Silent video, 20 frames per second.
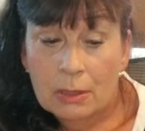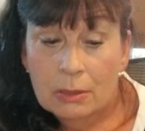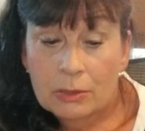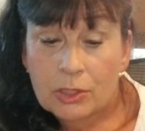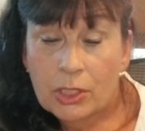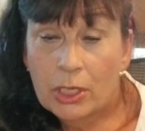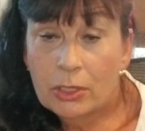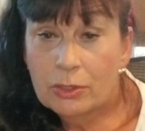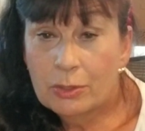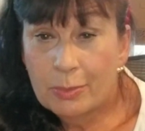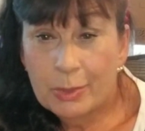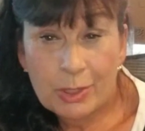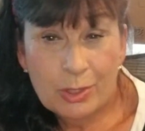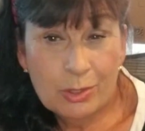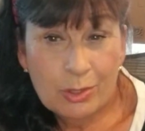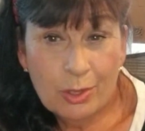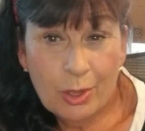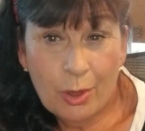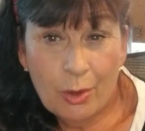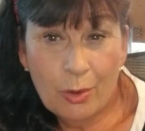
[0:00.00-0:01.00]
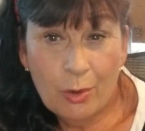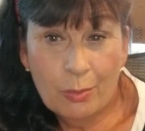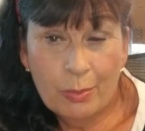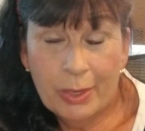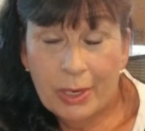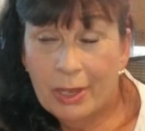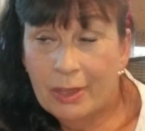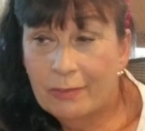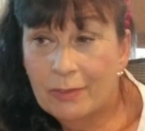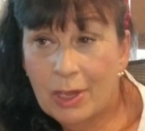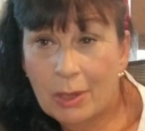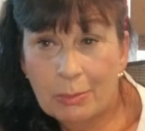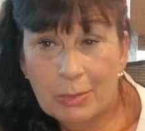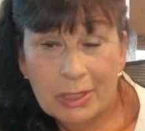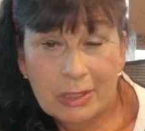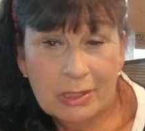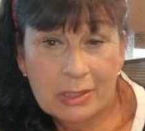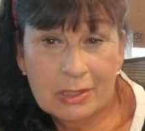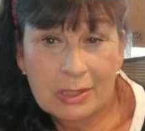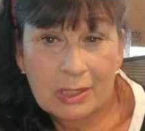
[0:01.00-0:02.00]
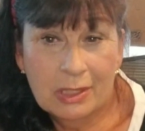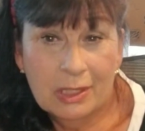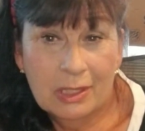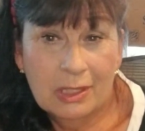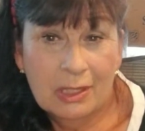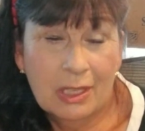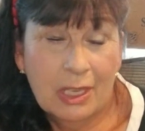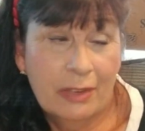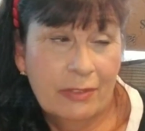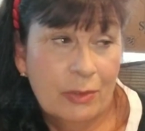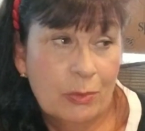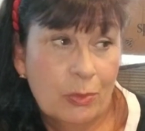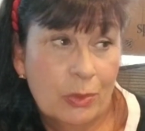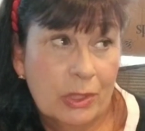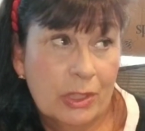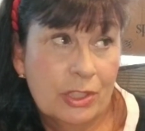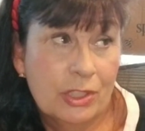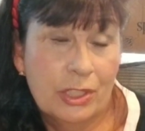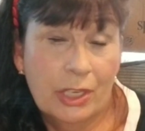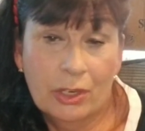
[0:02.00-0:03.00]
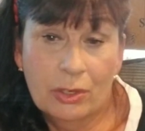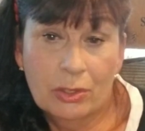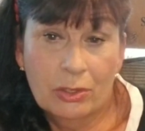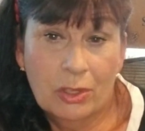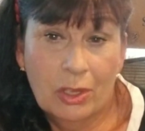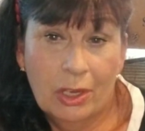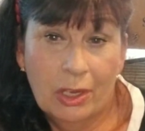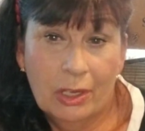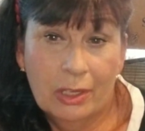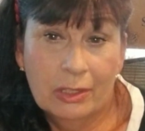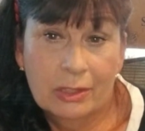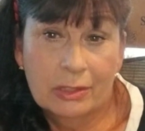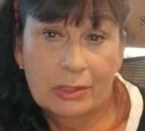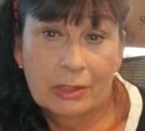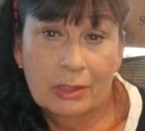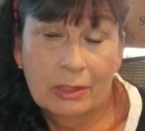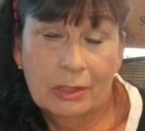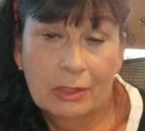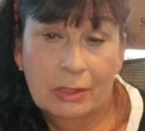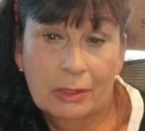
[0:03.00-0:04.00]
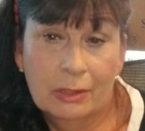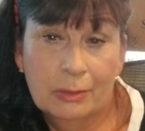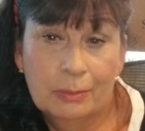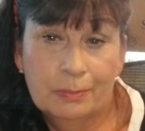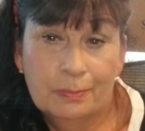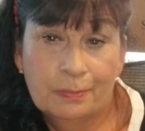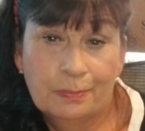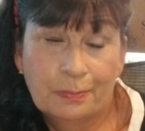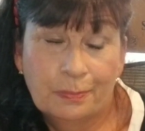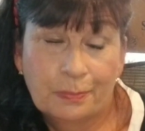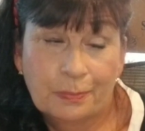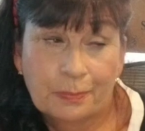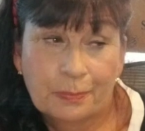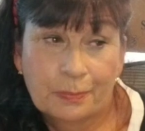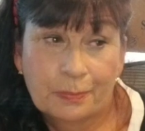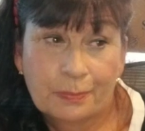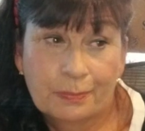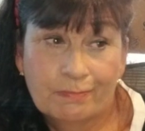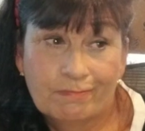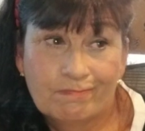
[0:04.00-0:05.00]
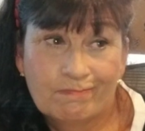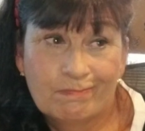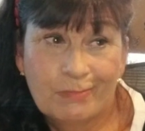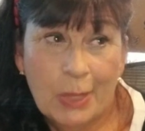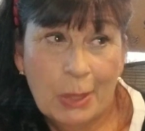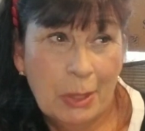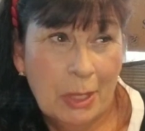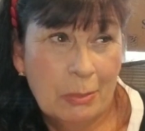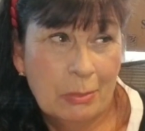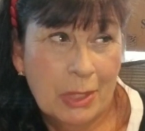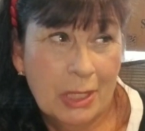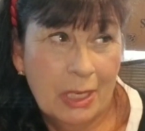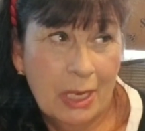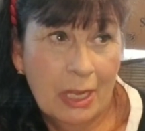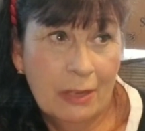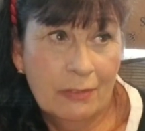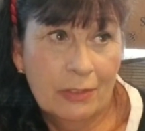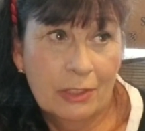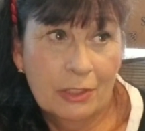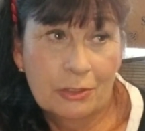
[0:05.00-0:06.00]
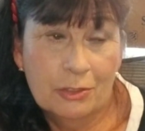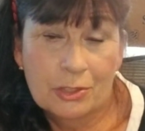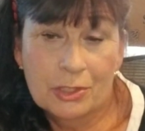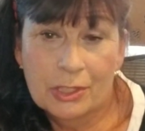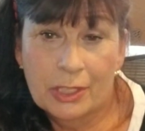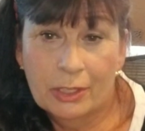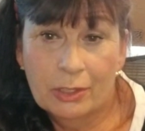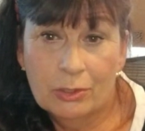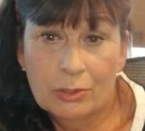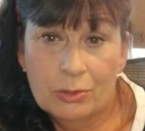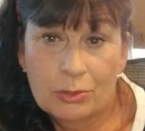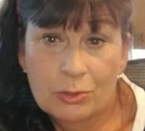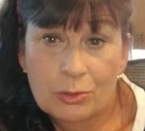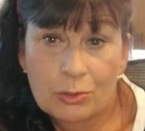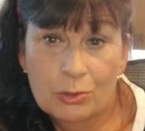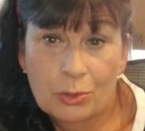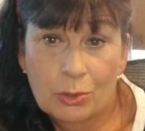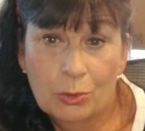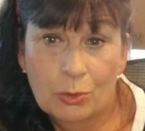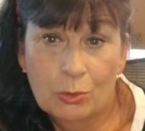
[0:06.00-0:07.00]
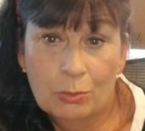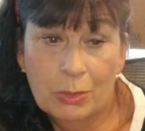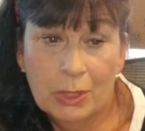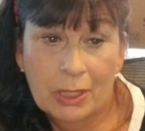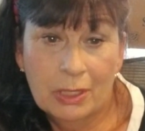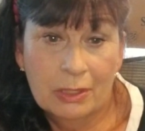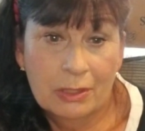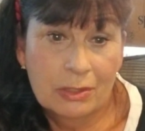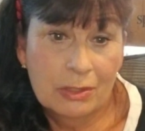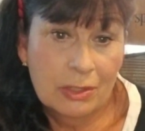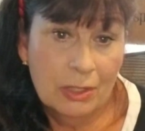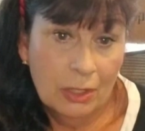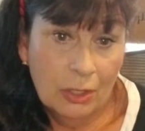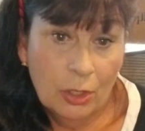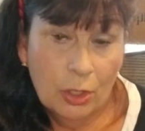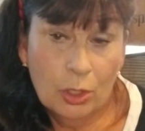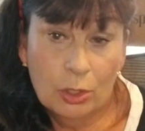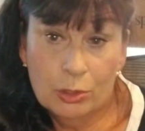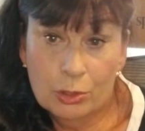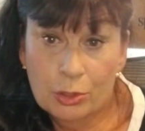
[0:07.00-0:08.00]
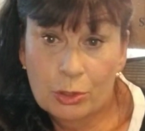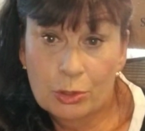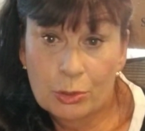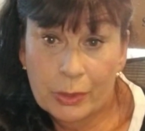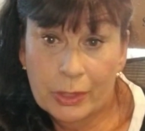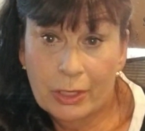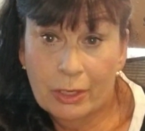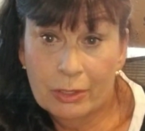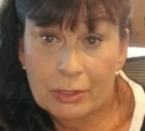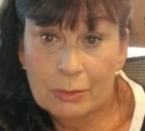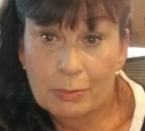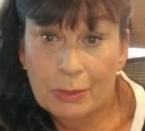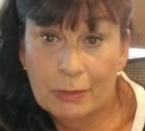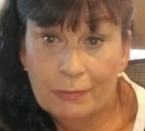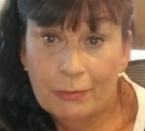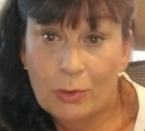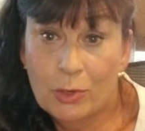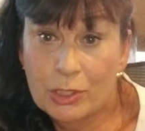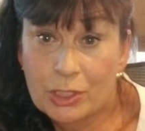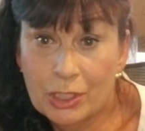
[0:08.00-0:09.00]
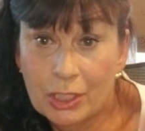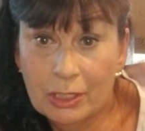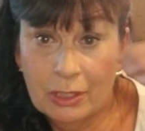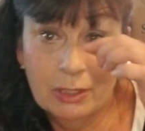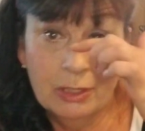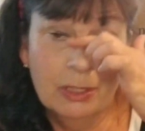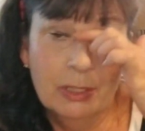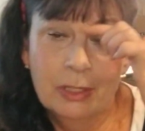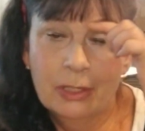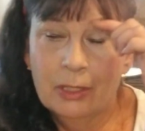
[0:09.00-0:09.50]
Sales have been slow, but I have not been listing. I haven't really shared a lot. But I am going to have another sale soon because her surgery cost me a fortune